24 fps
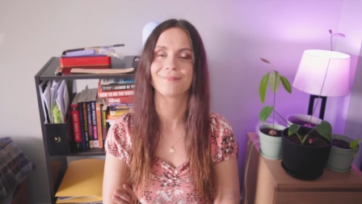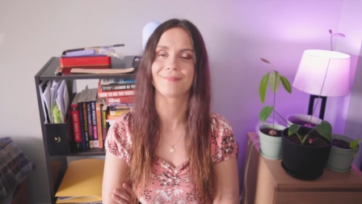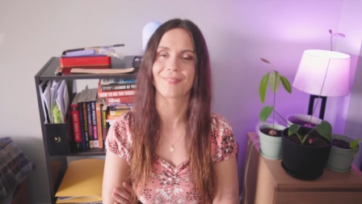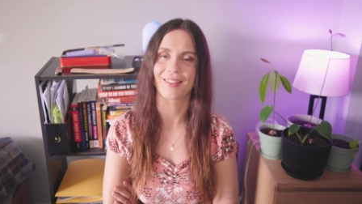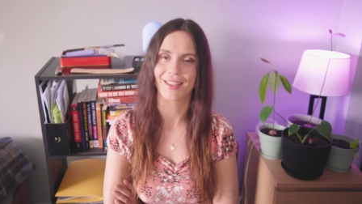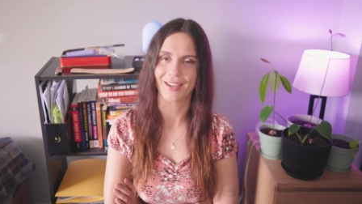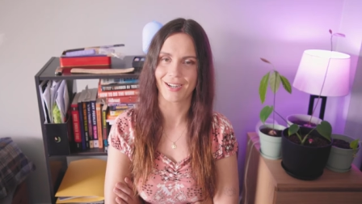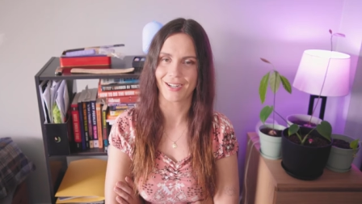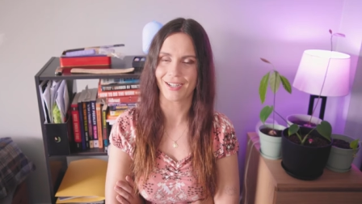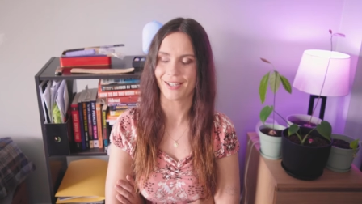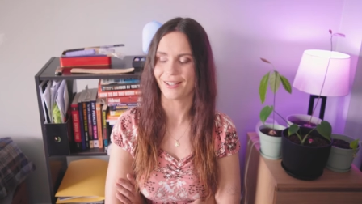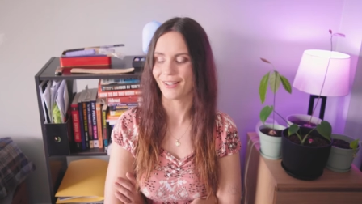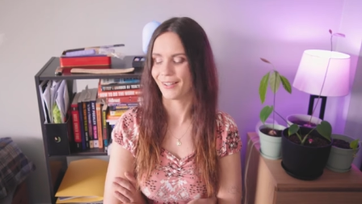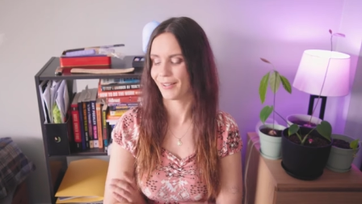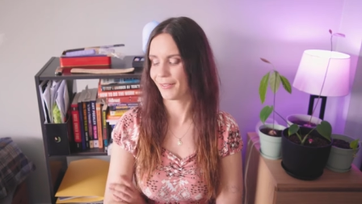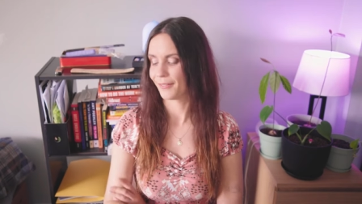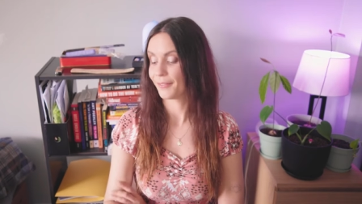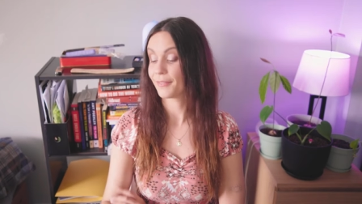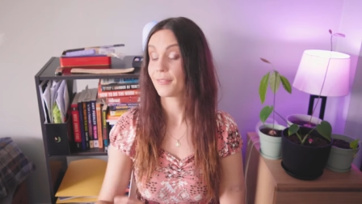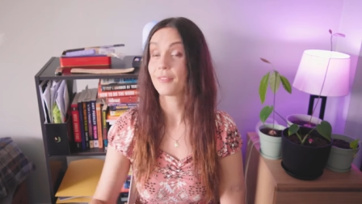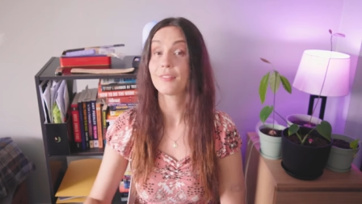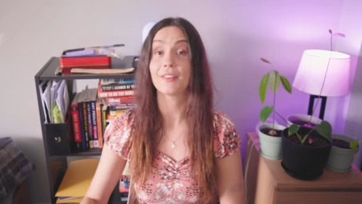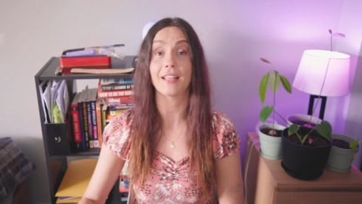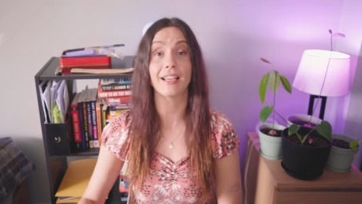There you go.
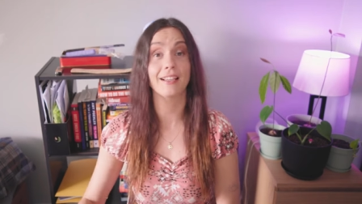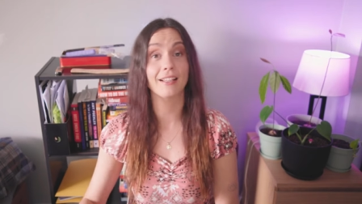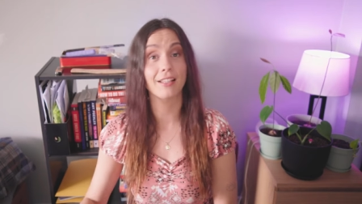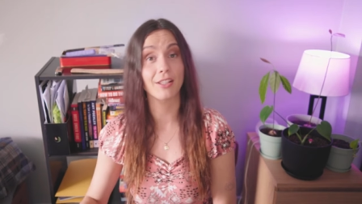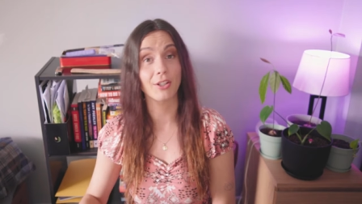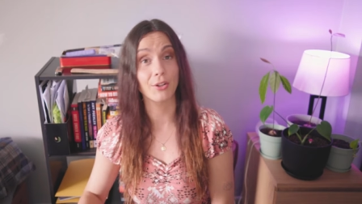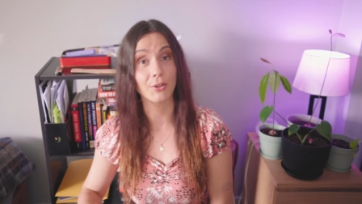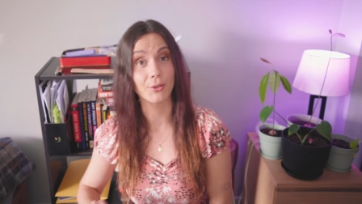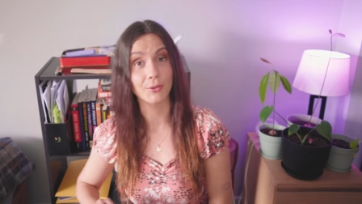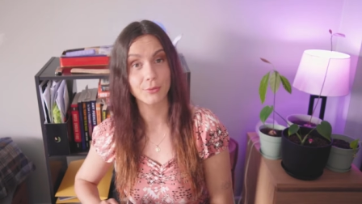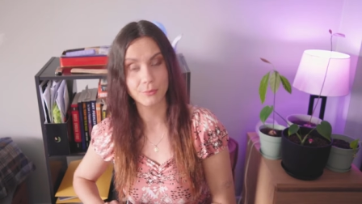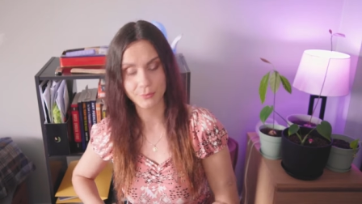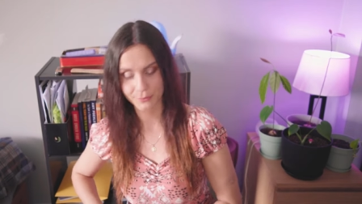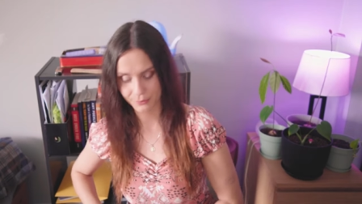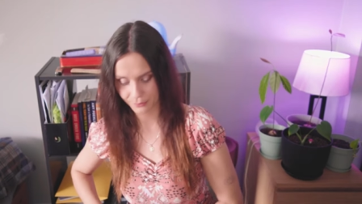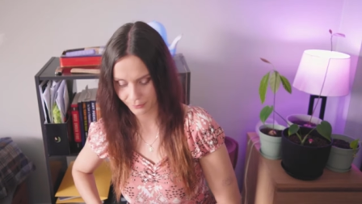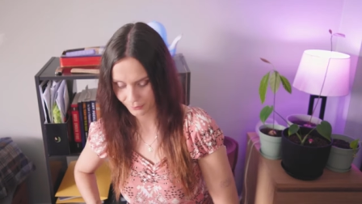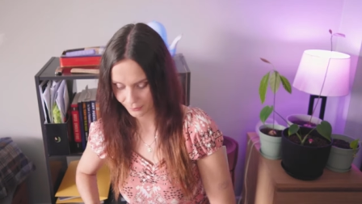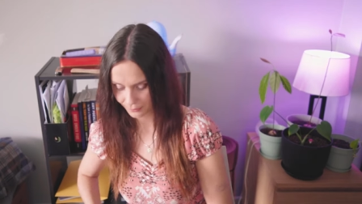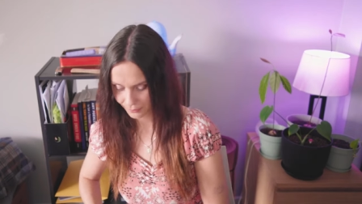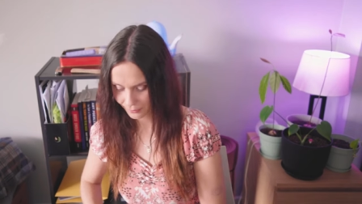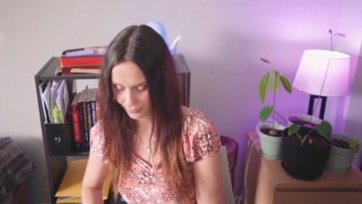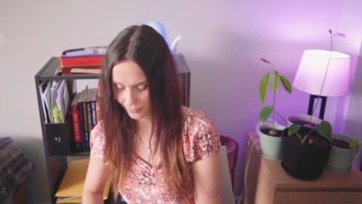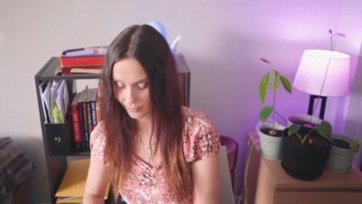Thank you.
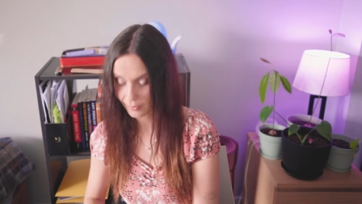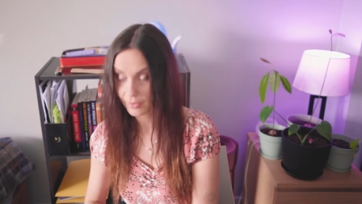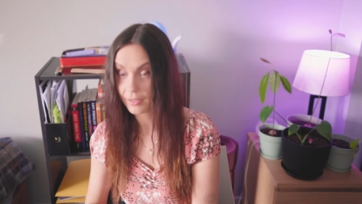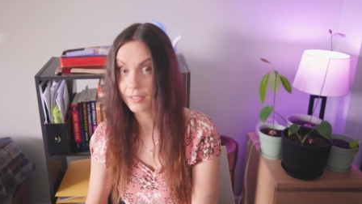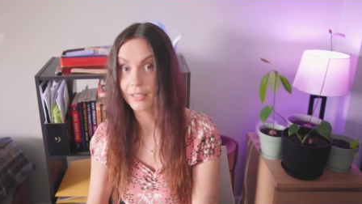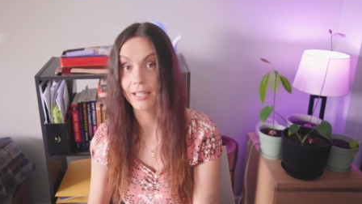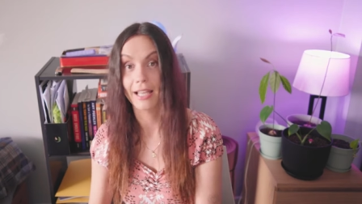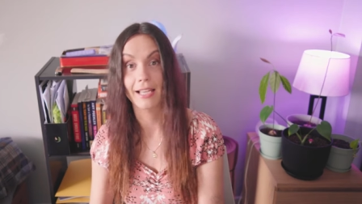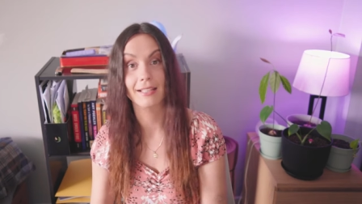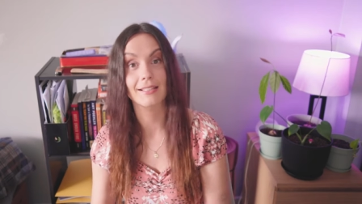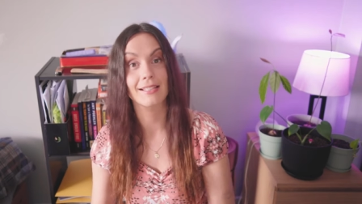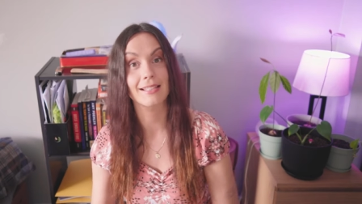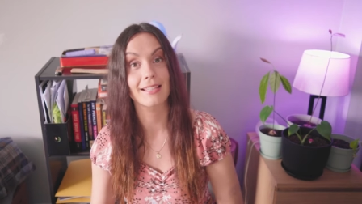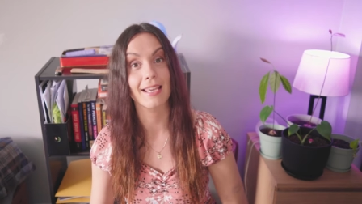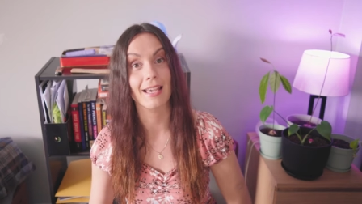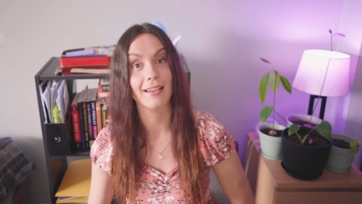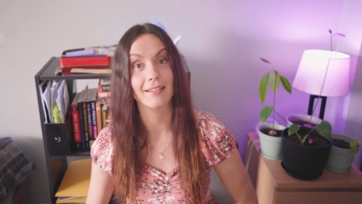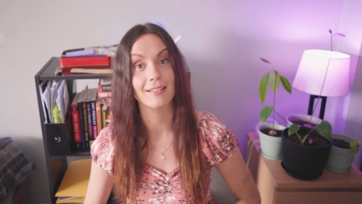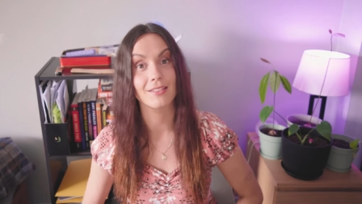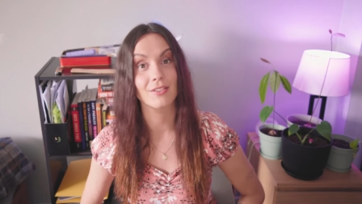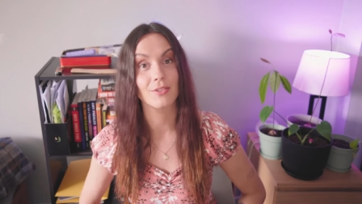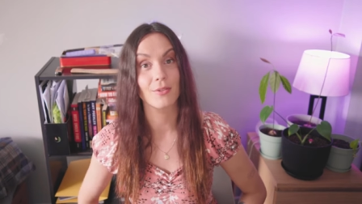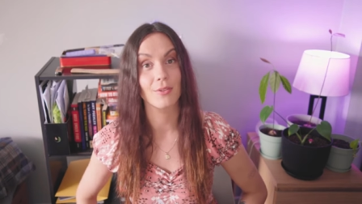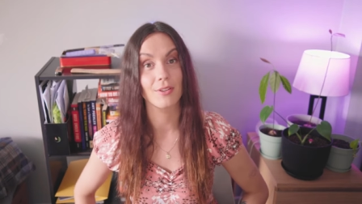Let's get
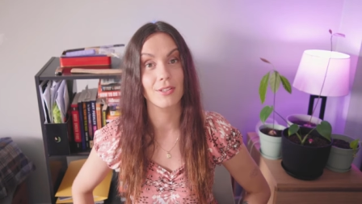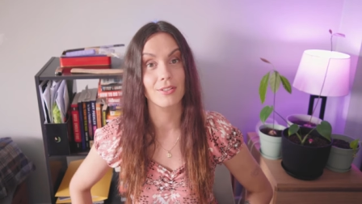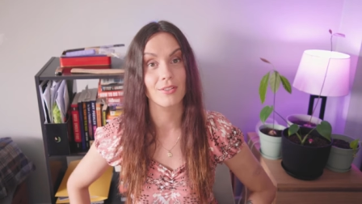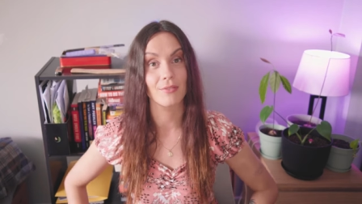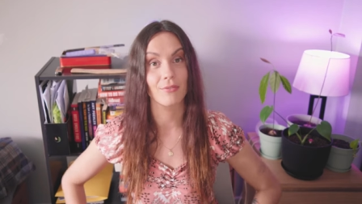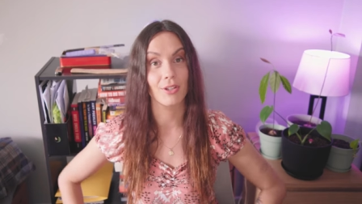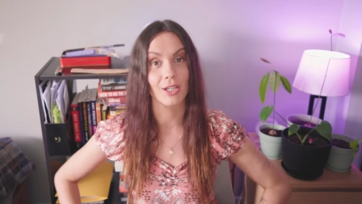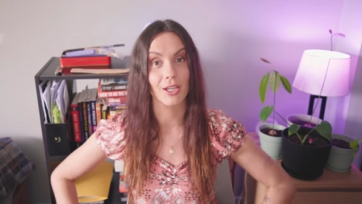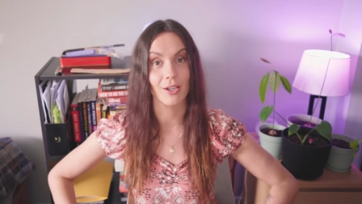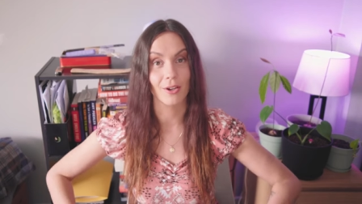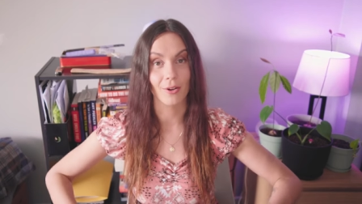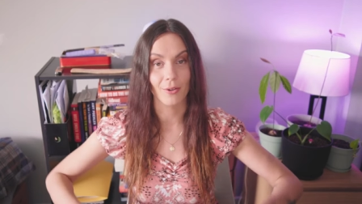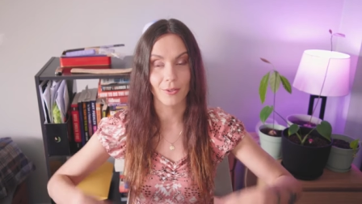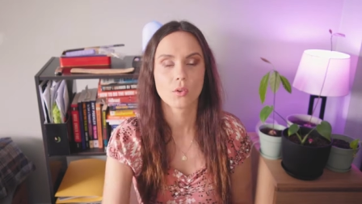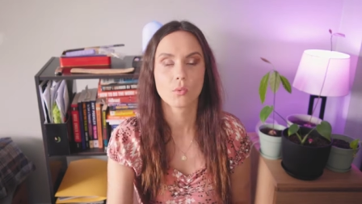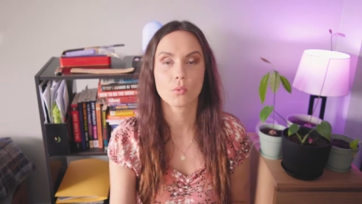into this video.